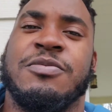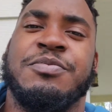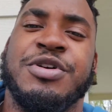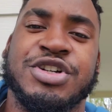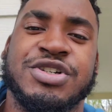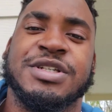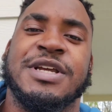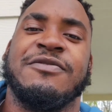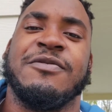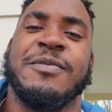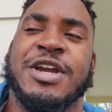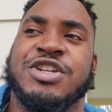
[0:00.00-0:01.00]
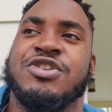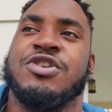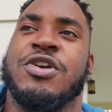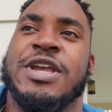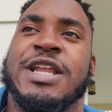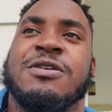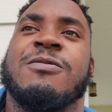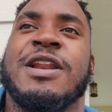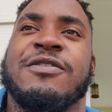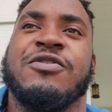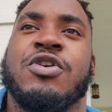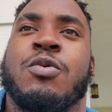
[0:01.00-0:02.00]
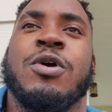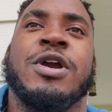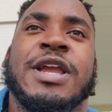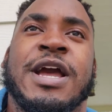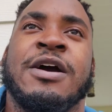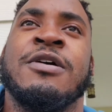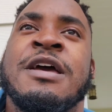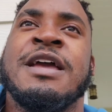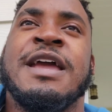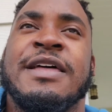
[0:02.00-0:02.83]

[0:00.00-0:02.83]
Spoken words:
to, push yourself and make sure you're getting ready for your workout,